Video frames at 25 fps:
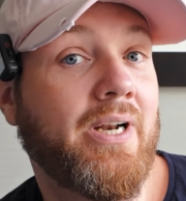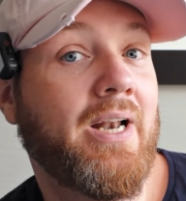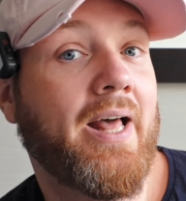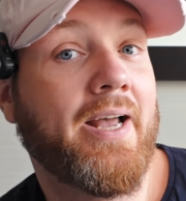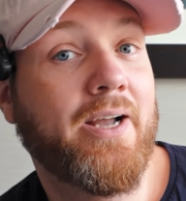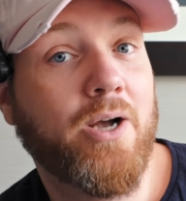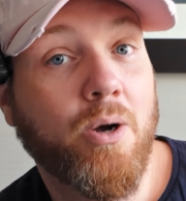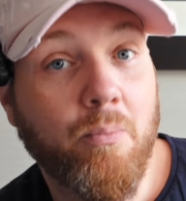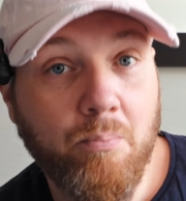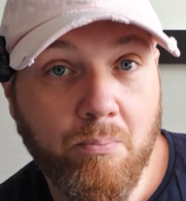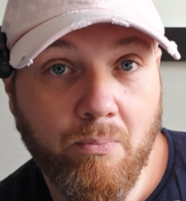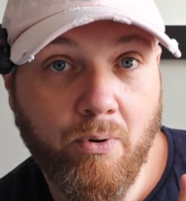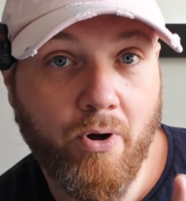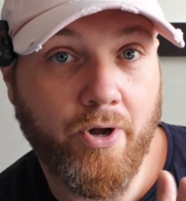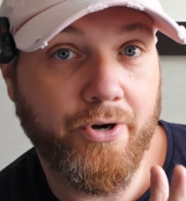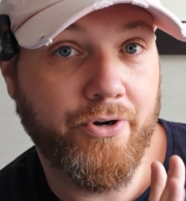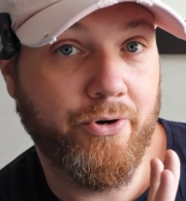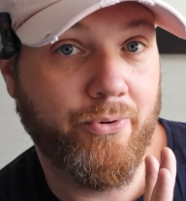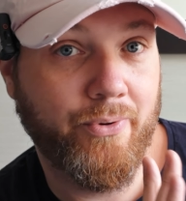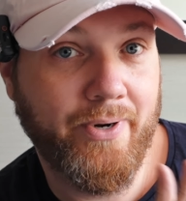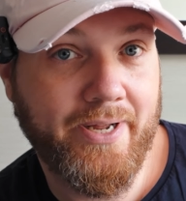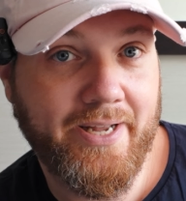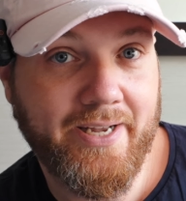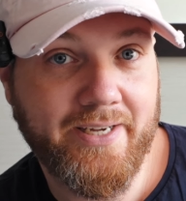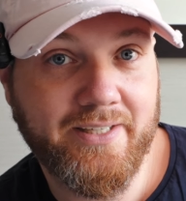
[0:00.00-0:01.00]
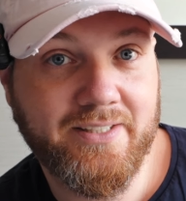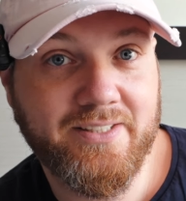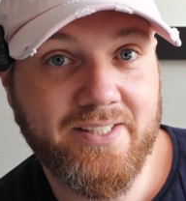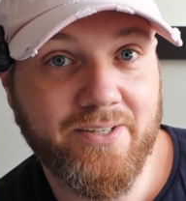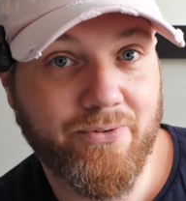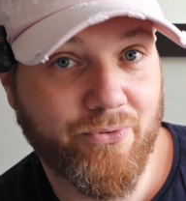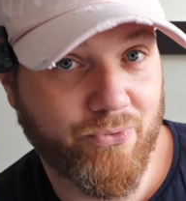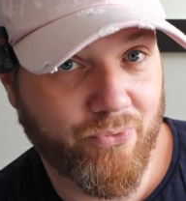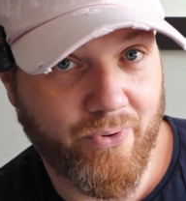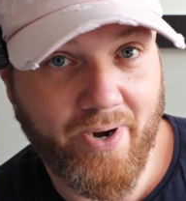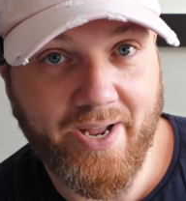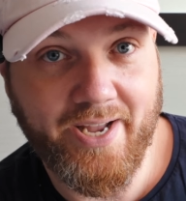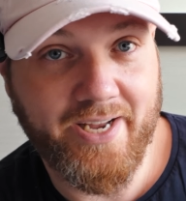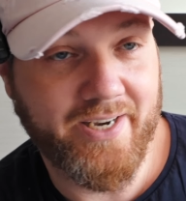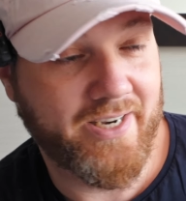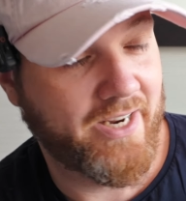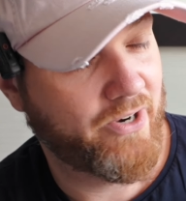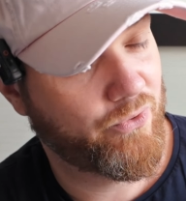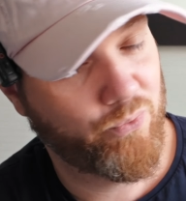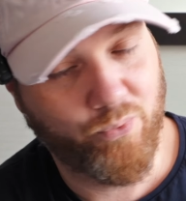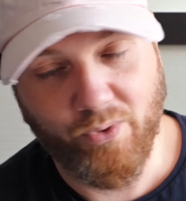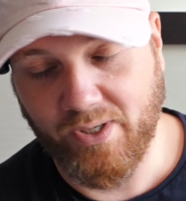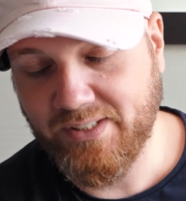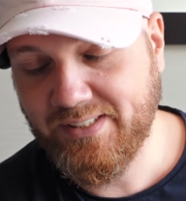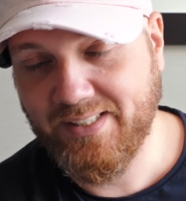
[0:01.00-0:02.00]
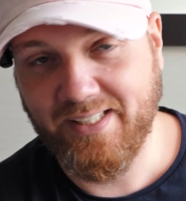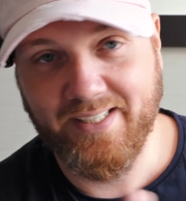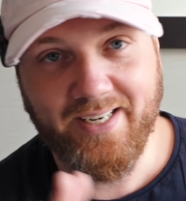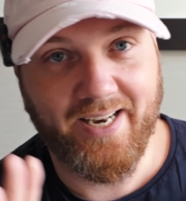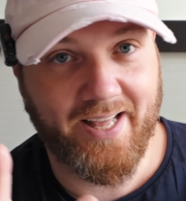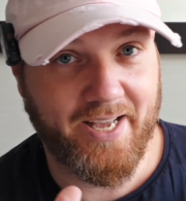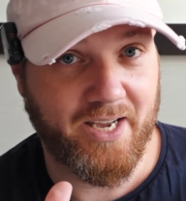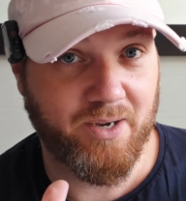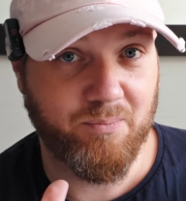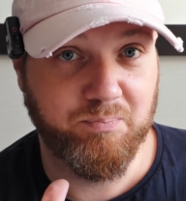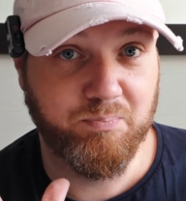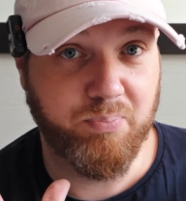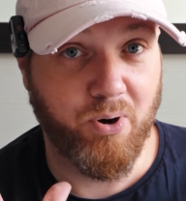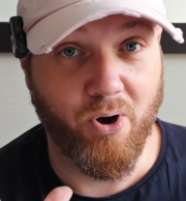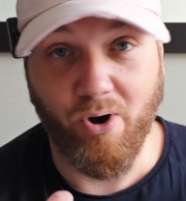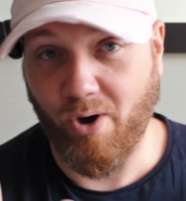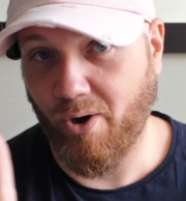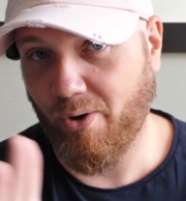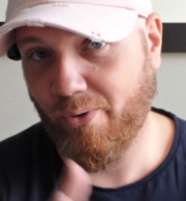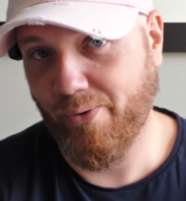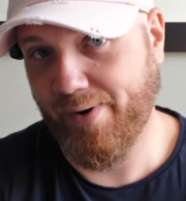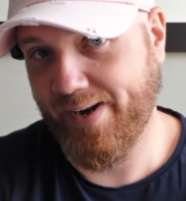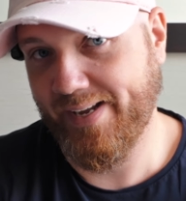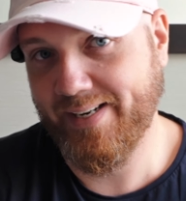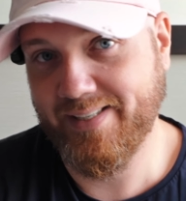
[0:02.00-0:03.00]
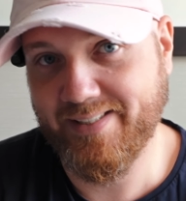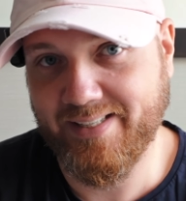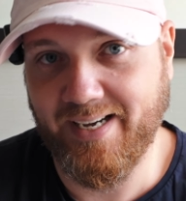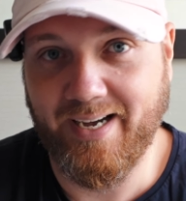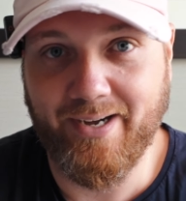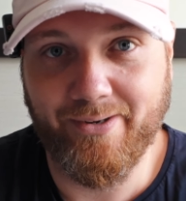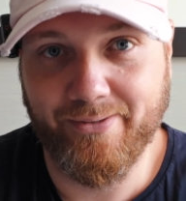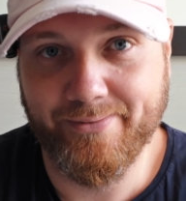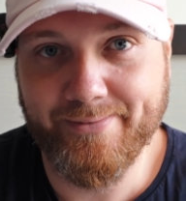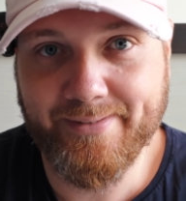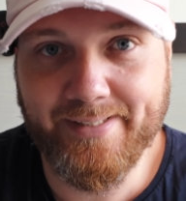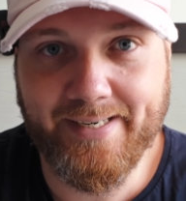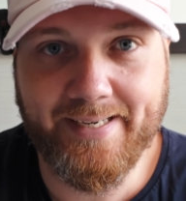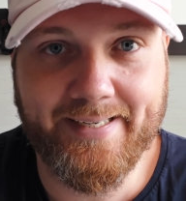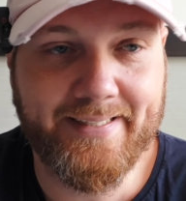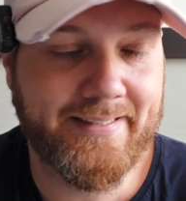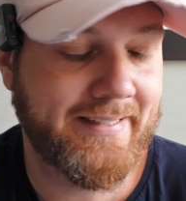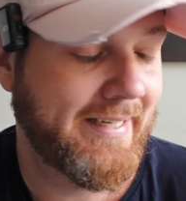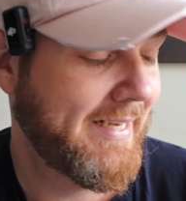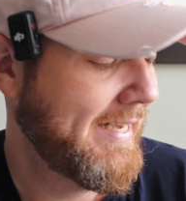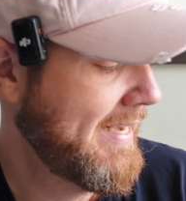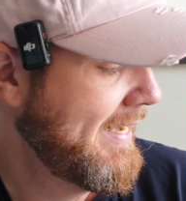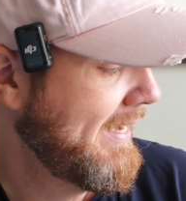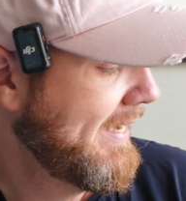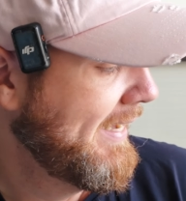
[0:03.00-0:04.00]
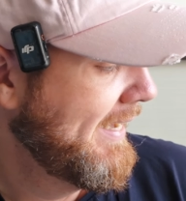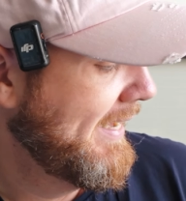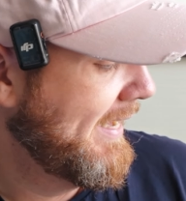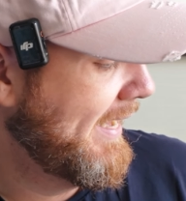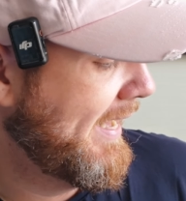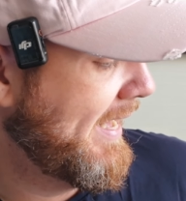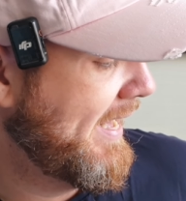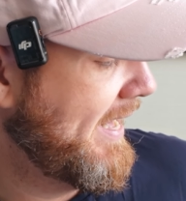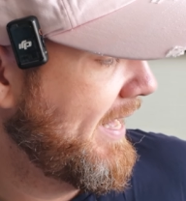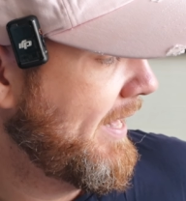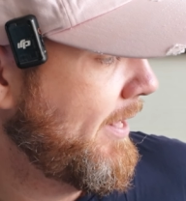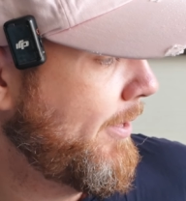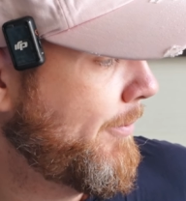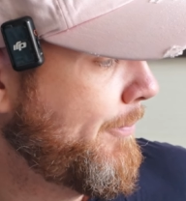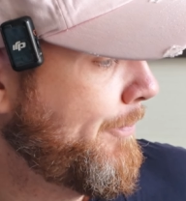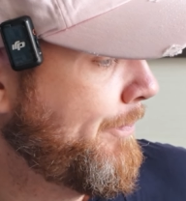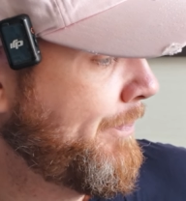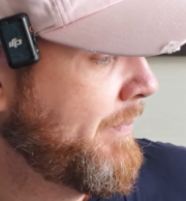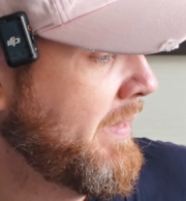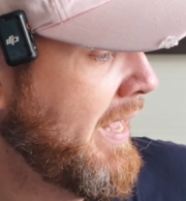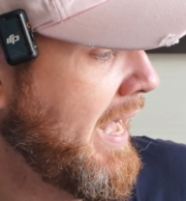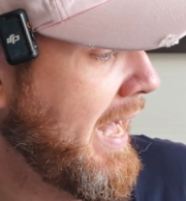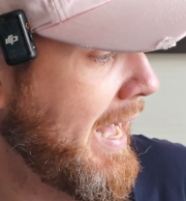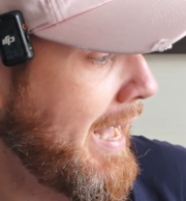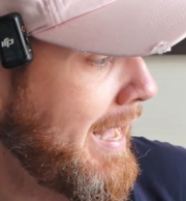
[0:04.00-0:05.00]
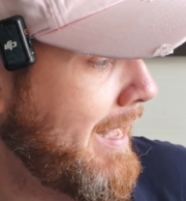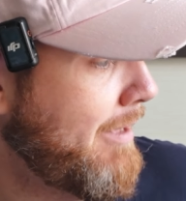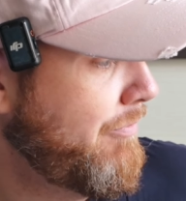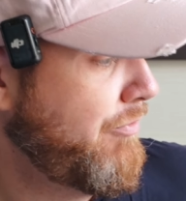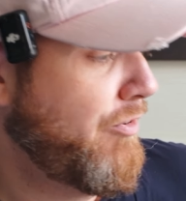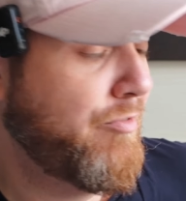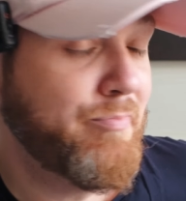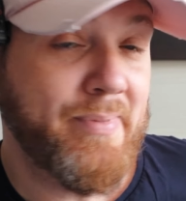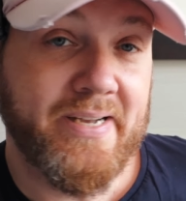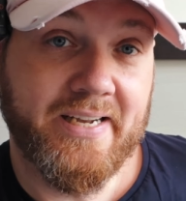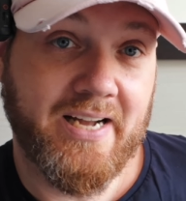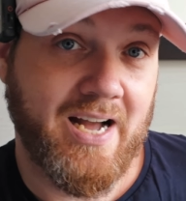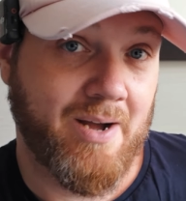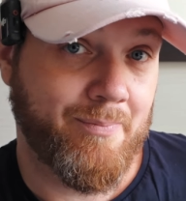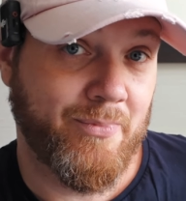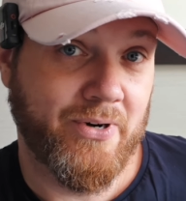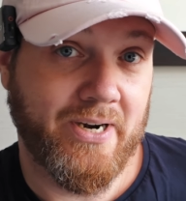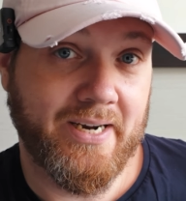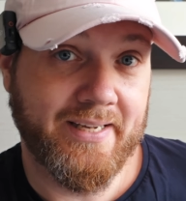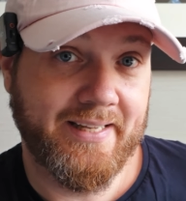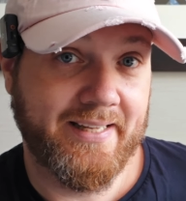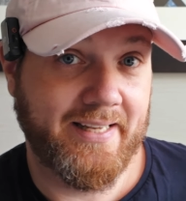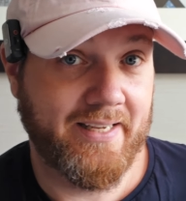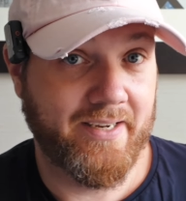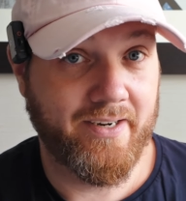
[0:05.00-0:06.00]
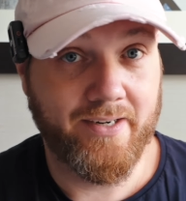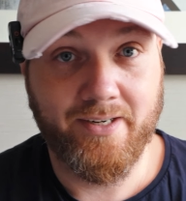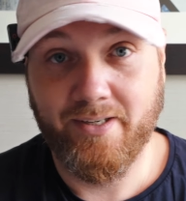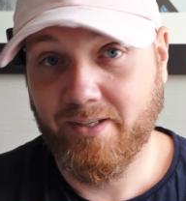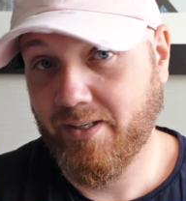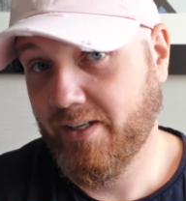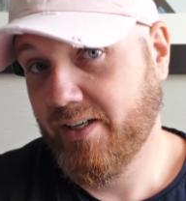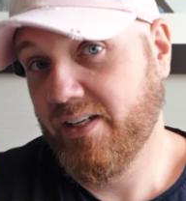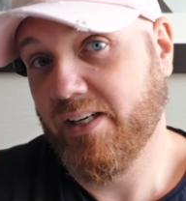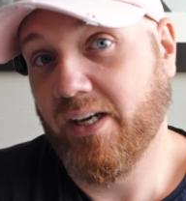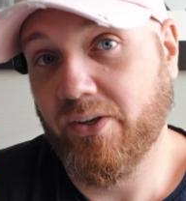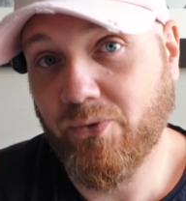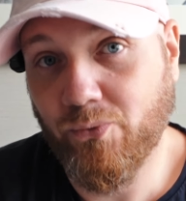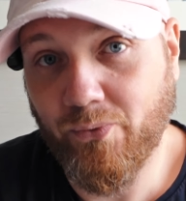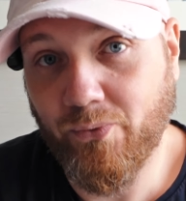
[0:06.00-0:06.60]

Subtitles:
like a moderate rain, it wasn't like pouring down, right? Half of my camera gear got